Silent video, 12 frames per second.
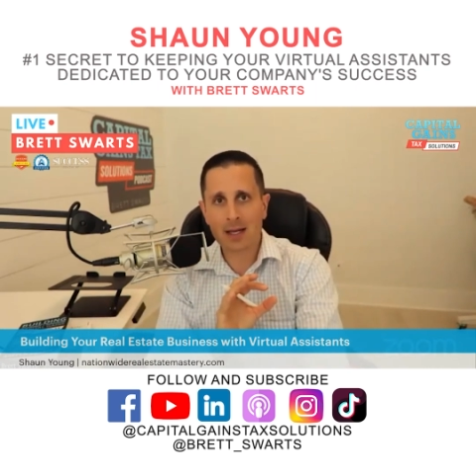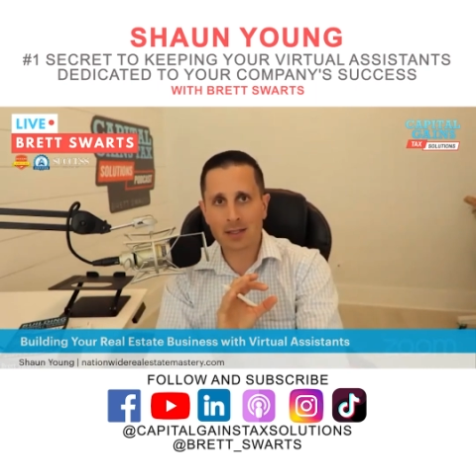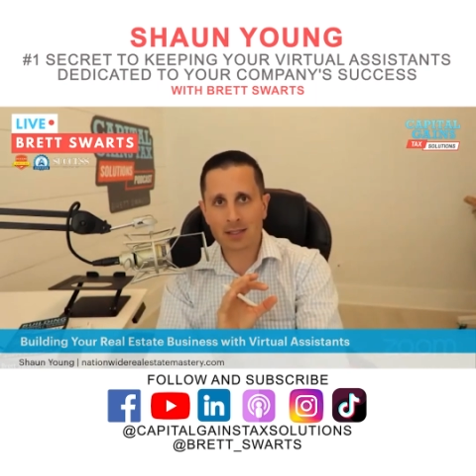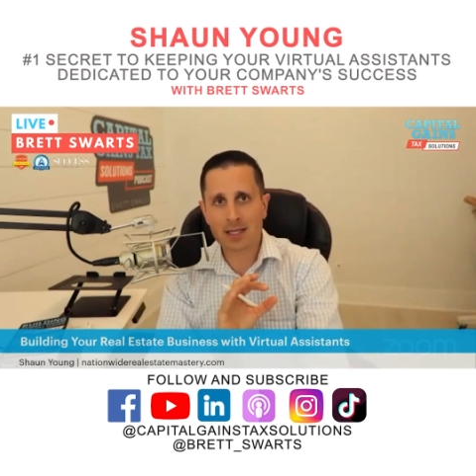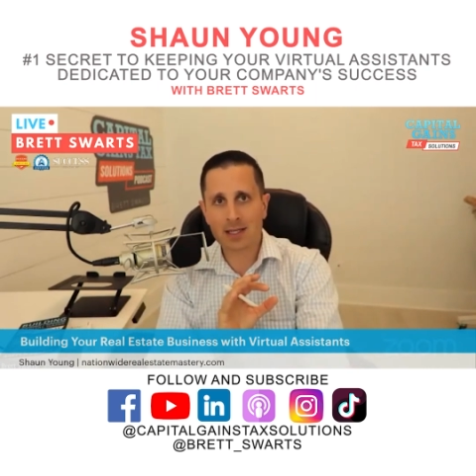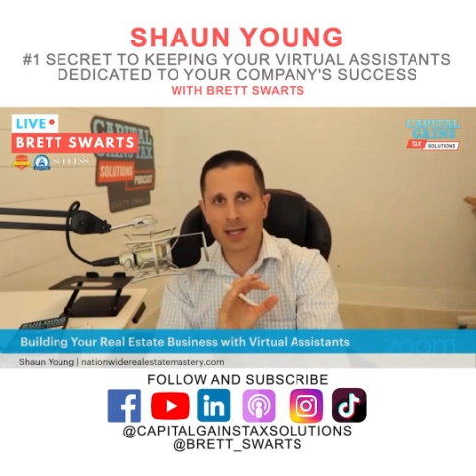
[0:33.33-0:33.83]

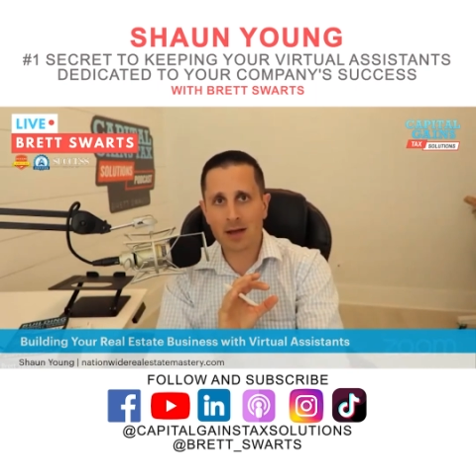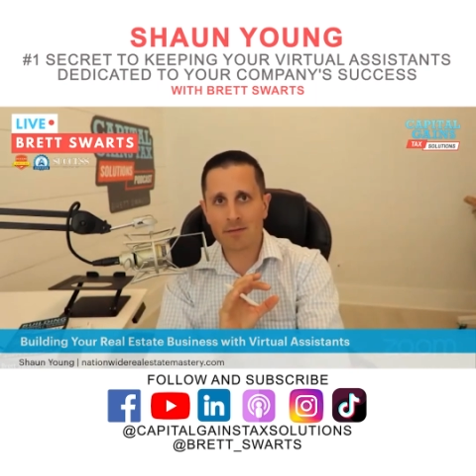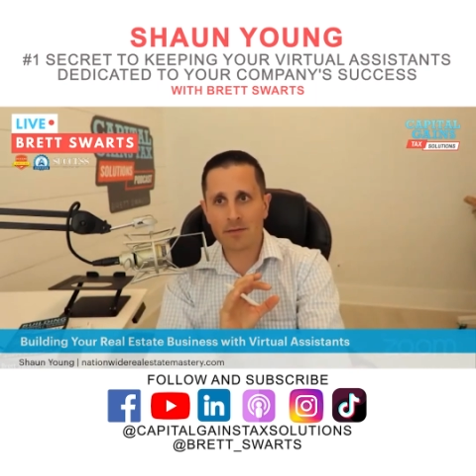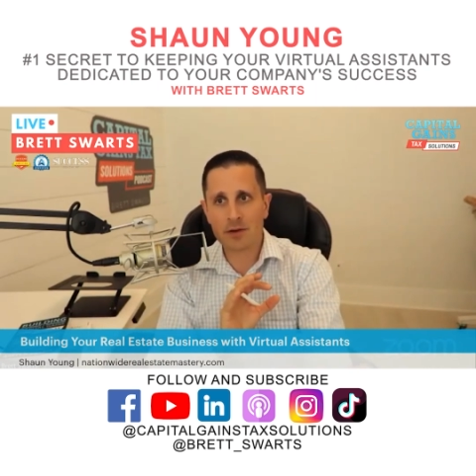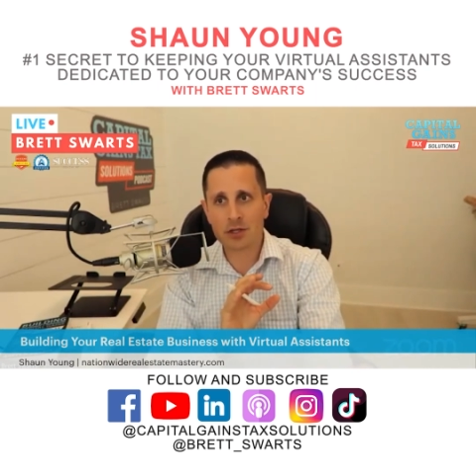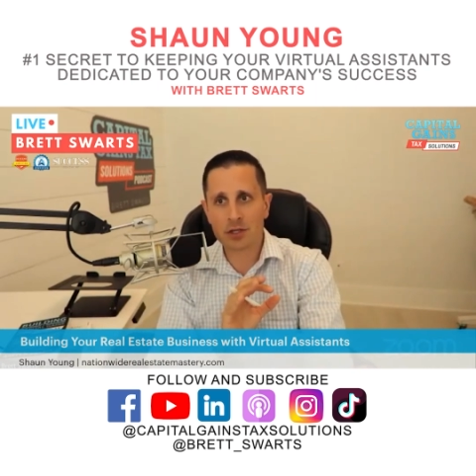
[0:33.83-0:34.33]
and seeing that
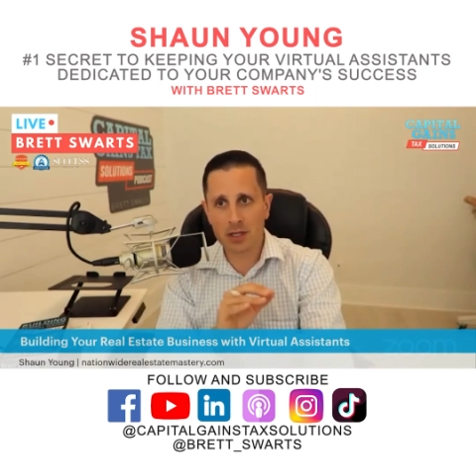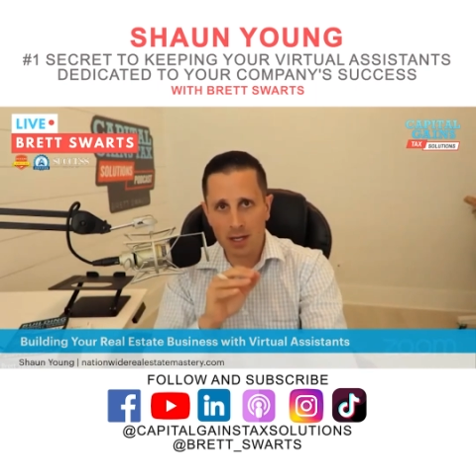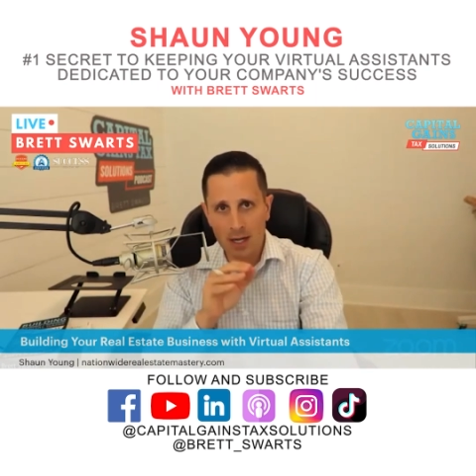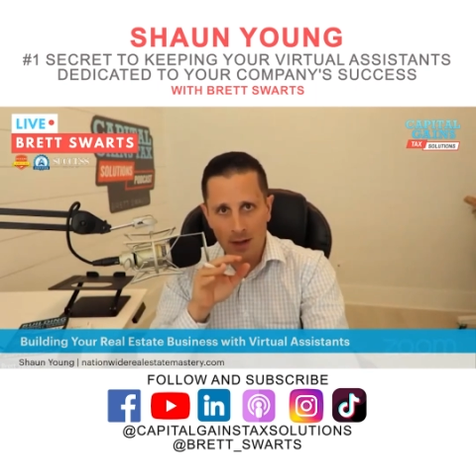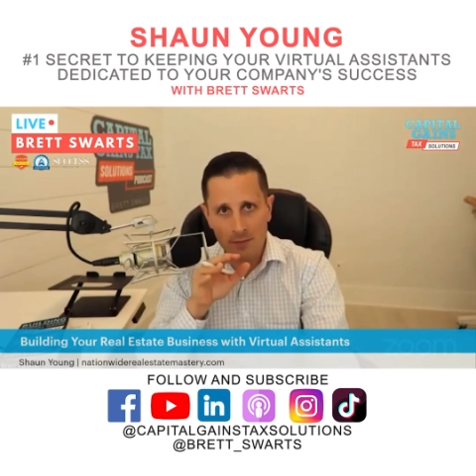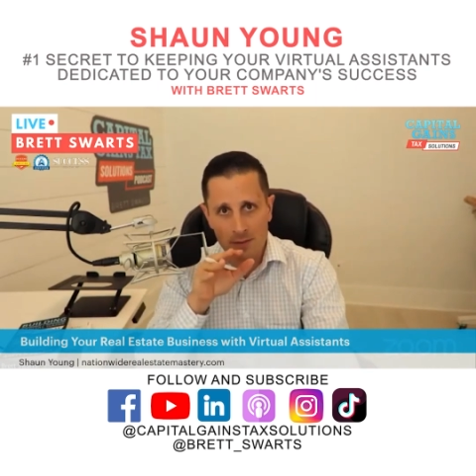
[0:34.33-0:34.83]
vision
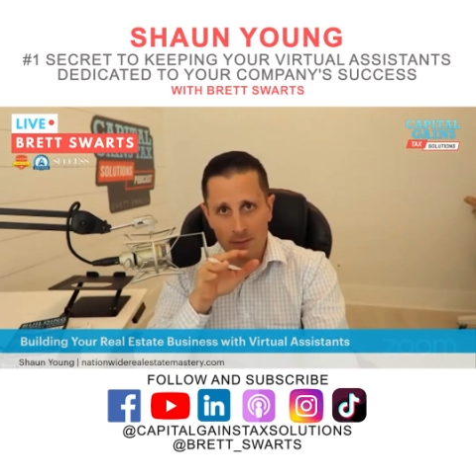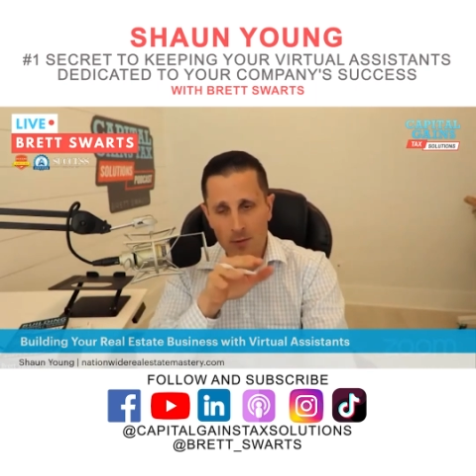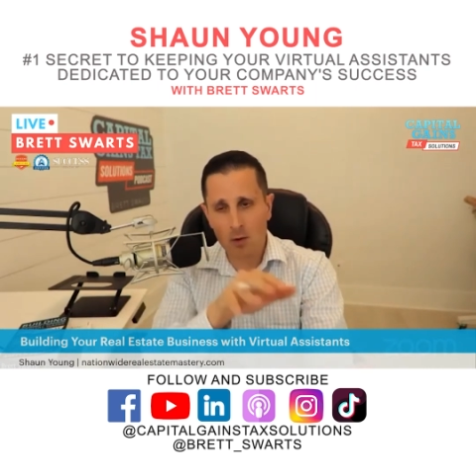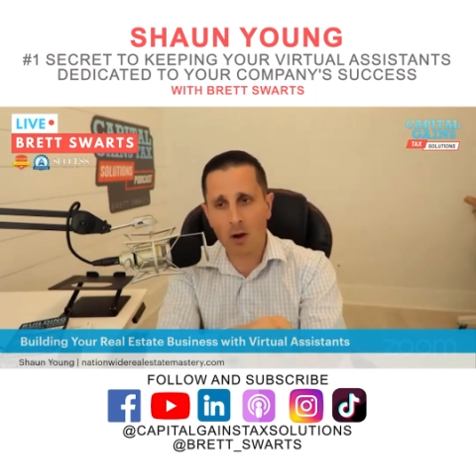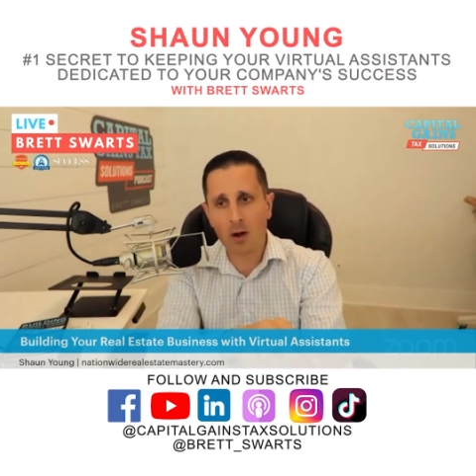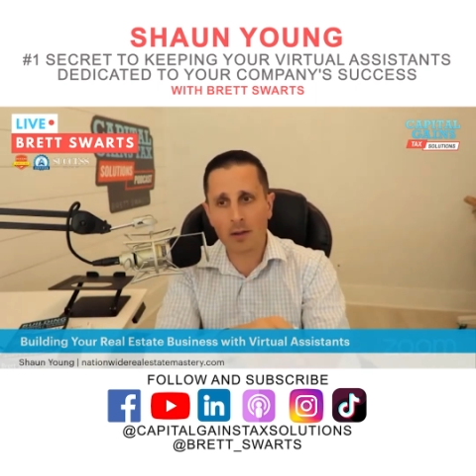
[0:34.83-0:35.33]
and helping them
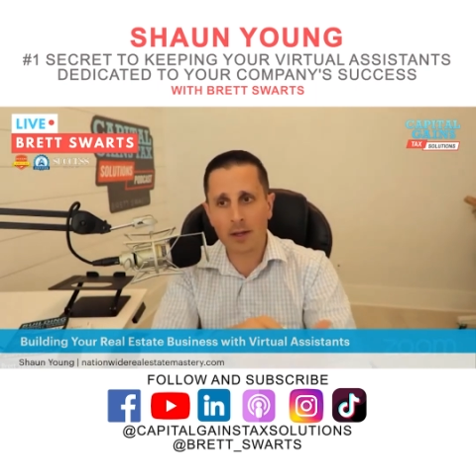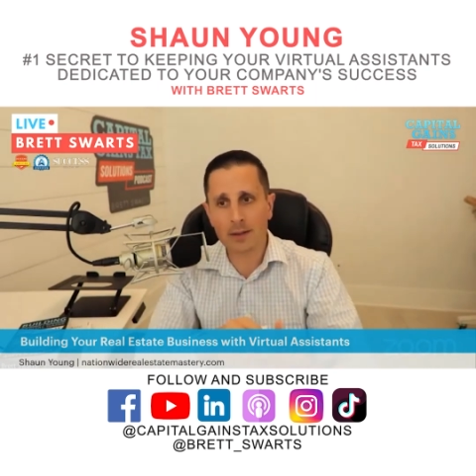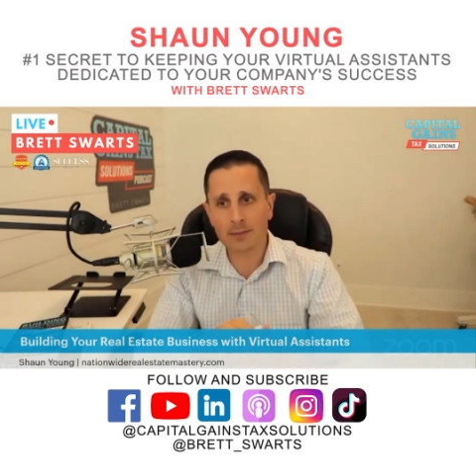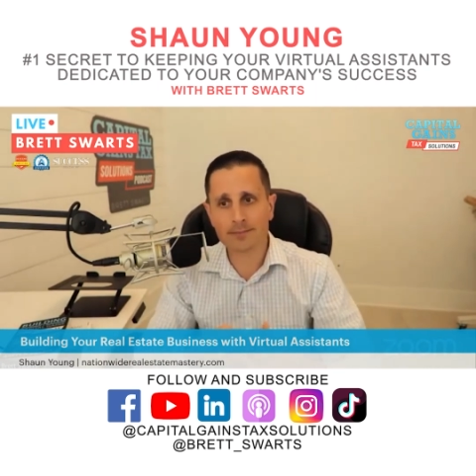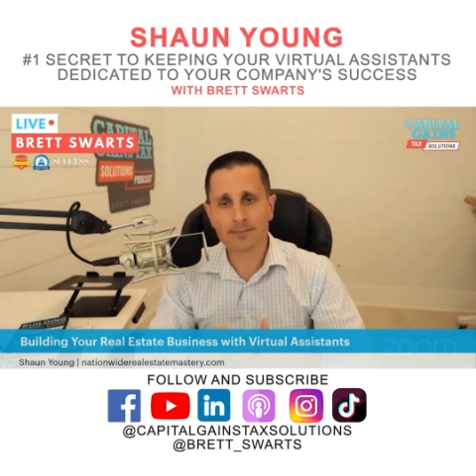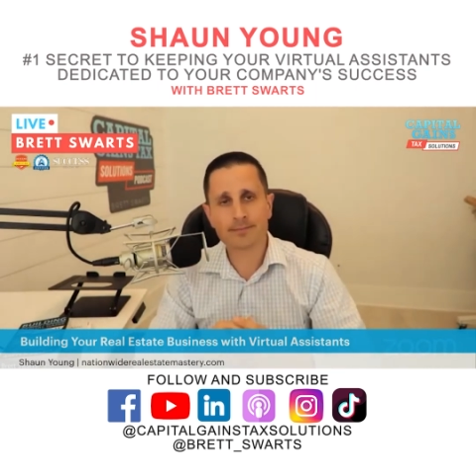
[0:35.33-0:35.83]
go all
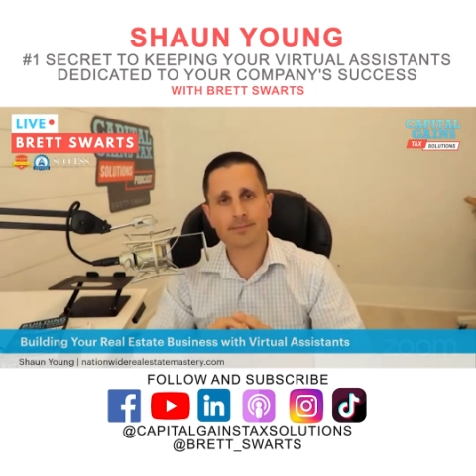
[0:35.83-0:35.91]
in?